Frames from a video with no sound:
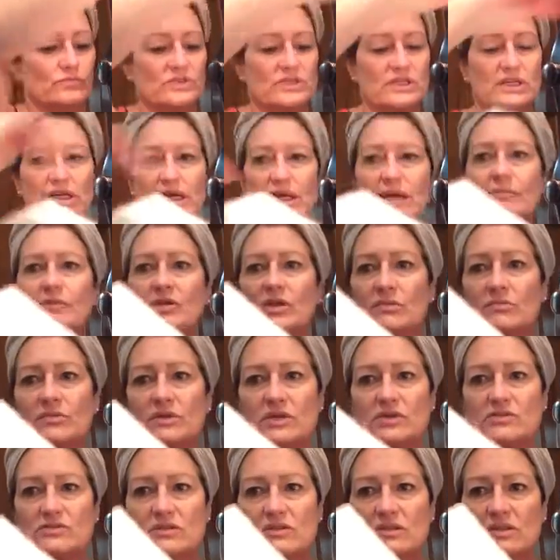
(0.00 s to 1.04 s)
Today I'm going to be
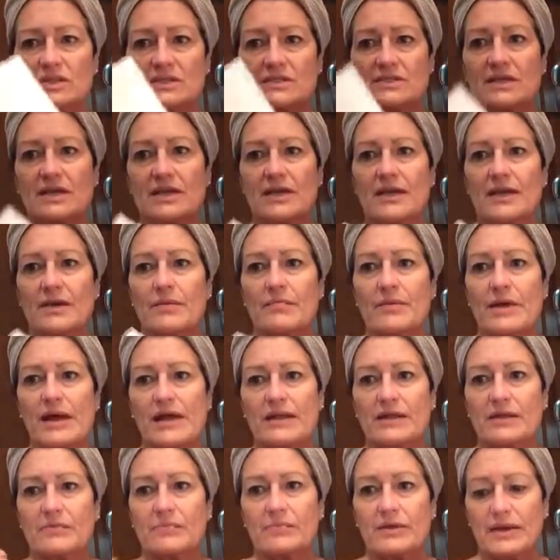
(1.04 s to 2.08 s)
using these
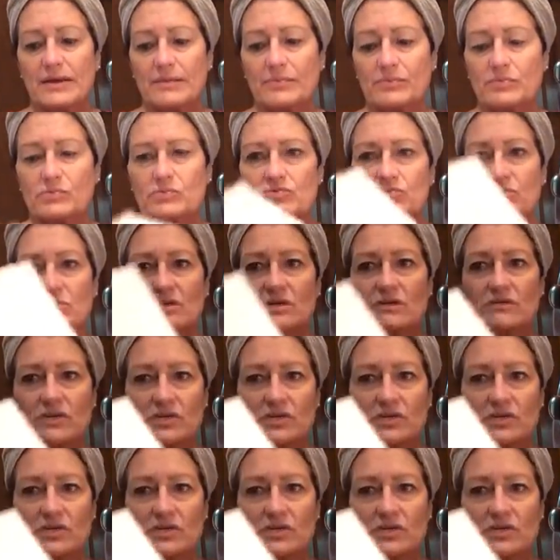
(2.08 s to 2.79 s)
palette papers